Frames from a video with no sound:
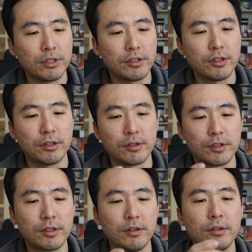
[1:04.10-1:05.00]
it to you.
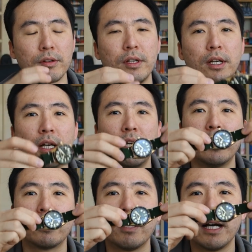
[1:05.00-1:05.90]
So
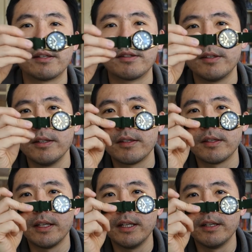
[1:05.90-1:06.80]
guys,
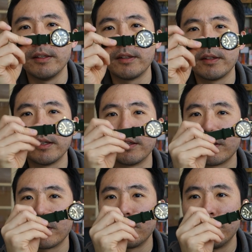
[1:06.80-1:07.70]
this is the
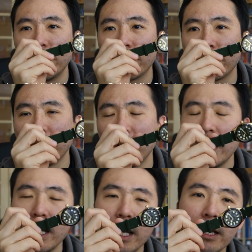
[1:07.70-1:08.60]
Spinnaker
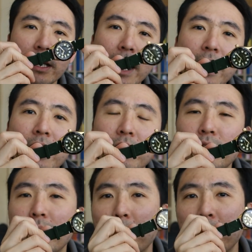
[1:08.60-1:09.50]

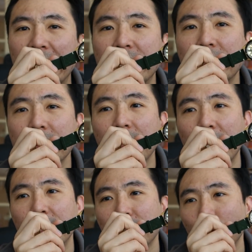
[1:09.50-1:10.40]
Cahill
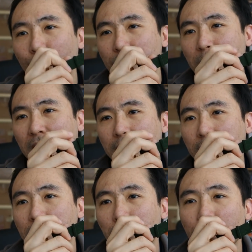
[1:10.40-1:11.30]
mid-size
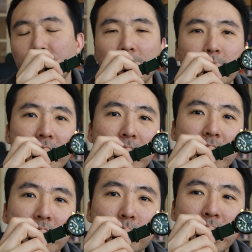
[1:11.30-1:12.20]
automatic. The model number is
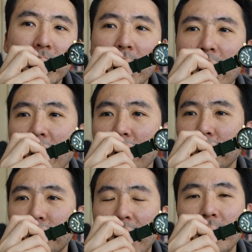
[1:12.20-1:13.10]
S P
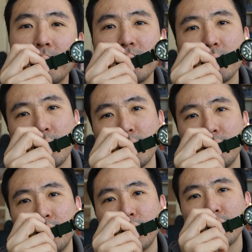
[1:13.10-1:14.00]
five zero
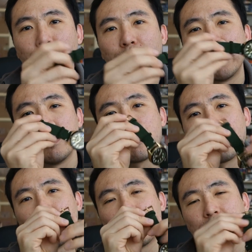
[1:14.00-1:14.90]
four two, and this
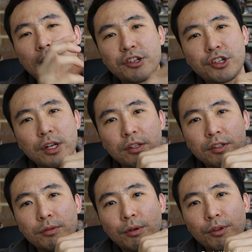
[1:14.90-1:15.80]
one is dash
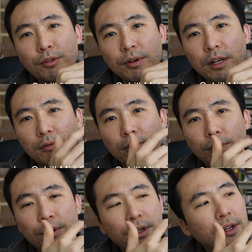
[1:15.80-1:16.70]
zero three
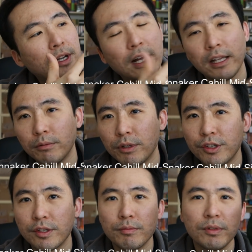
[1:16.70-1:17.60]
for the color, which
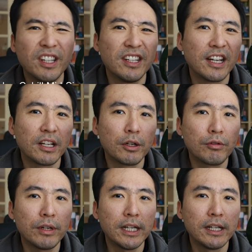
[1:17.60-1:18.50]
is really that
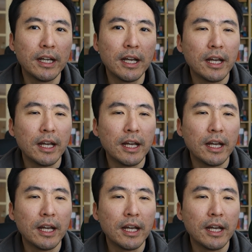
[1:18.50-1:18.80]
green